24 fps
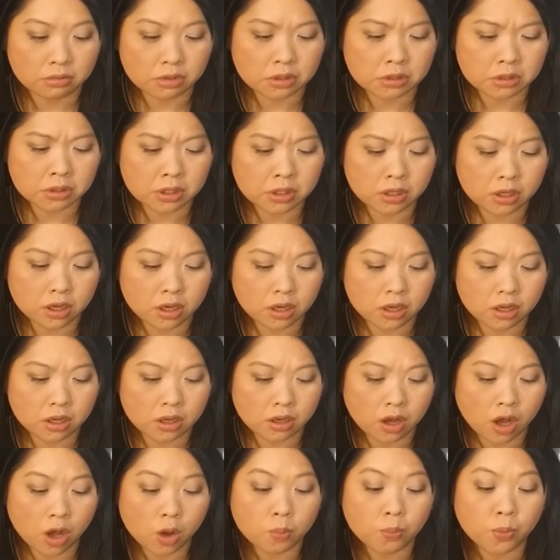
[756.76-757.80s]
does it?
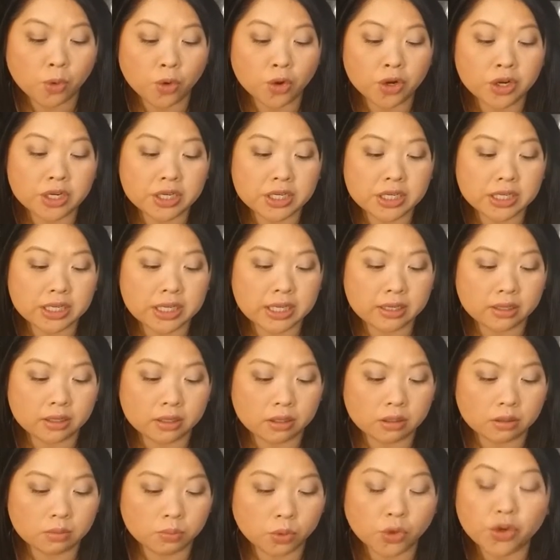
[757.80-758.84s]
Oh, Born to Kill.
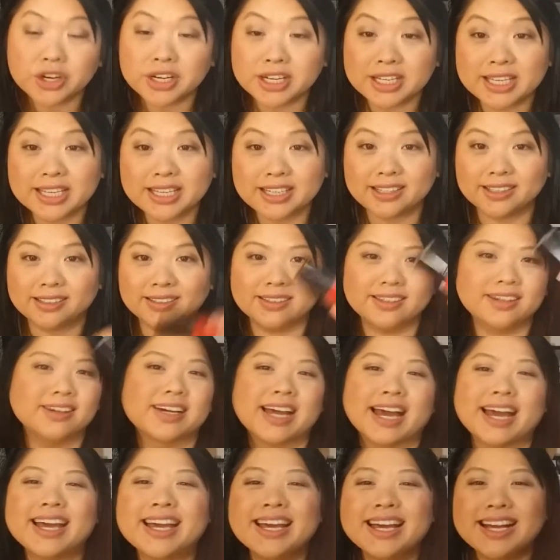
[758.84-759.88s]
Born to Kill.
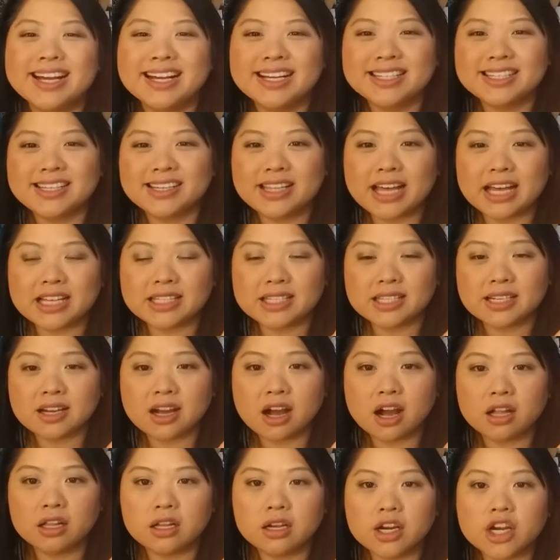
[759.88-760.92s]
Okay, so that's the
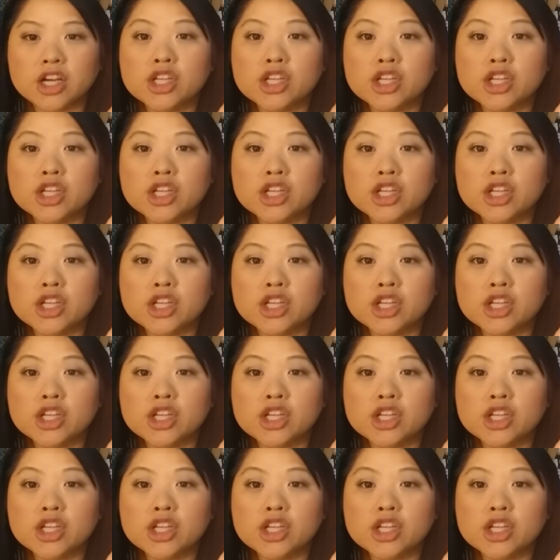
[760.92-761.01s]
color.